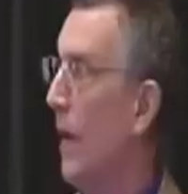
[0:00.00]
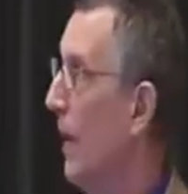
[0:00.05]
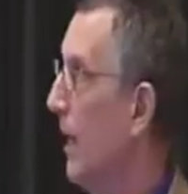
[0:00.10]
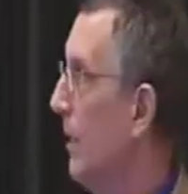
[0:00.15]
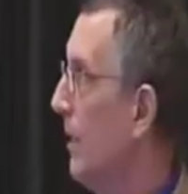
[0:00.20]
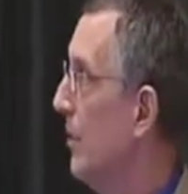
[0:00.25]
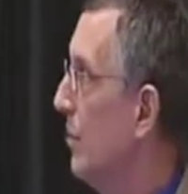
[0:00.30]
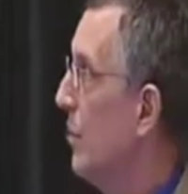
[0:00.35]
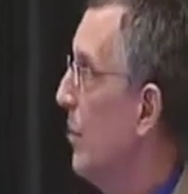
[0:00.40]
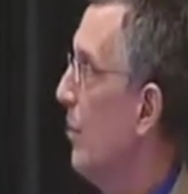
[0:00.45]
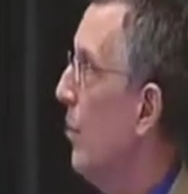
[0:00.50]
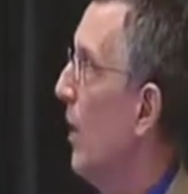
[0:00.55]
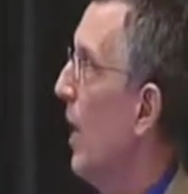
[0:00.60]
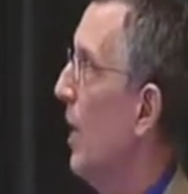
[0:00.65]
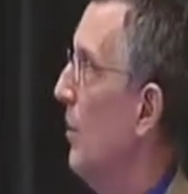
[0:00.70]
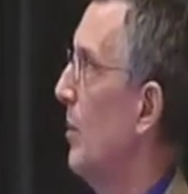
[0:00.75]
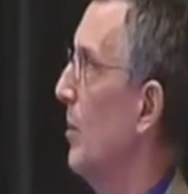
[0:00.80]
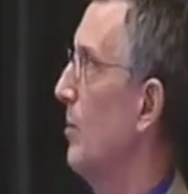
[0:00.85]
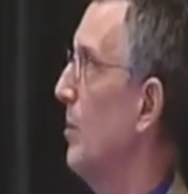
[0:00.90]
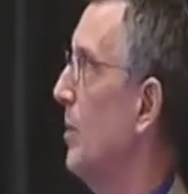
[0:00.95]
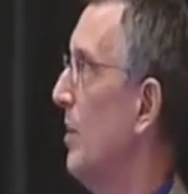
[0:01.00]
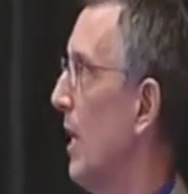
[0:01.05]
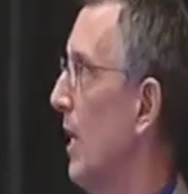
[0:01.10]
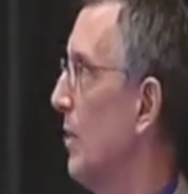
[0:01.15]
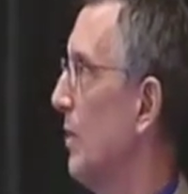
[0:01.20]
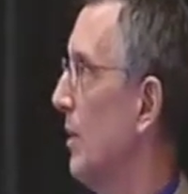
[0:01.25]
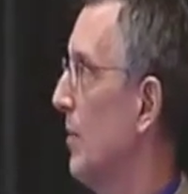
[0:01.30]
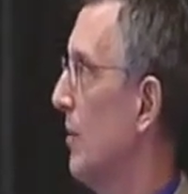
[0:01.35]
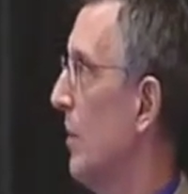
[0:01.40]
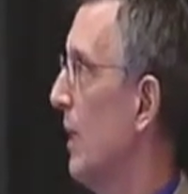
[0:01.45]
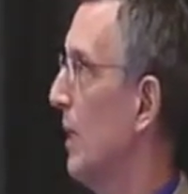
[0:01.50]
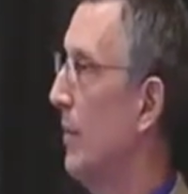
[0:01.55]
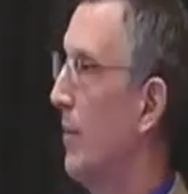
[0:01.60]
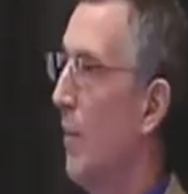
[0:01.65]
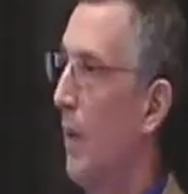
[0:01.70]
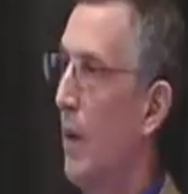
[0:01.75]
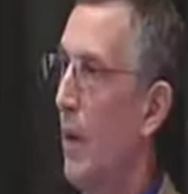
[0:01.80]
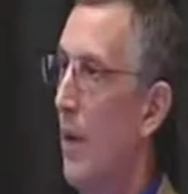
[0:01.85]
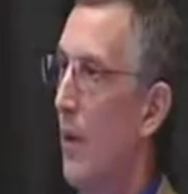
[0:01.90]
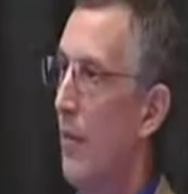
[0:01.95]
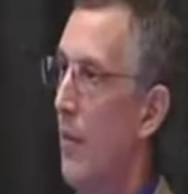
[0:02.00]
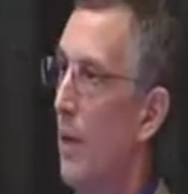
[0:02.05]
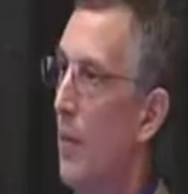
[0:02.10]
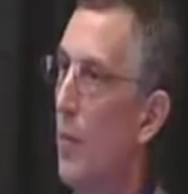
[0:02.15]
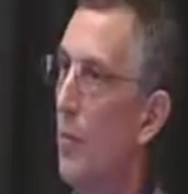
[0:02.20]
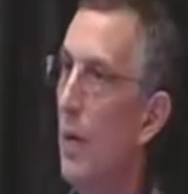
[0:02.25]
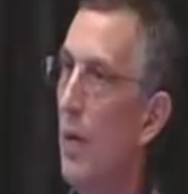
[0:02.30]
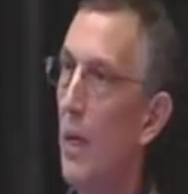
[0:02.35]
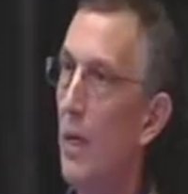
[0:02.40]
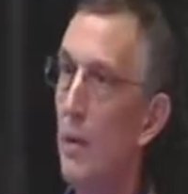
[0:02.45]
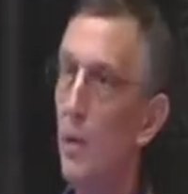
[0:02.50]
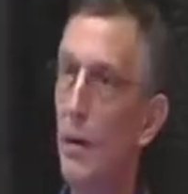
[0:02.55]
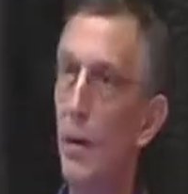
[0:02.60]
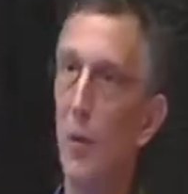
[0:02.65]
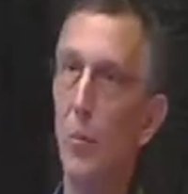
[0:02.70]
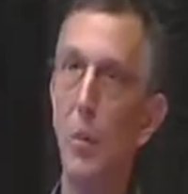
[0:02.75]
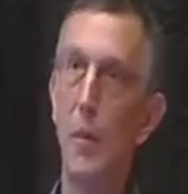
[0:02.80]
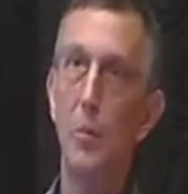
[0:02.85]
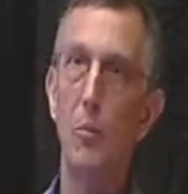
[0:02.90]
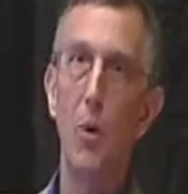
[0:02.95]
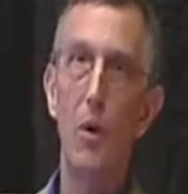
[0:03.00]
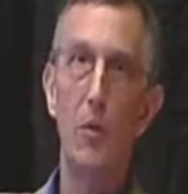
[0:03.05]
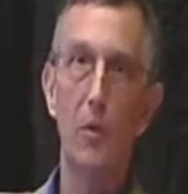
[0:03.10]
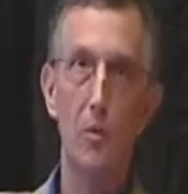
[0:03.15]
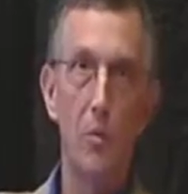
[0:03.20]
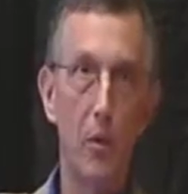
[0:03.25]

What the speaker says: And there's the problem statement, right? Think about a big ball.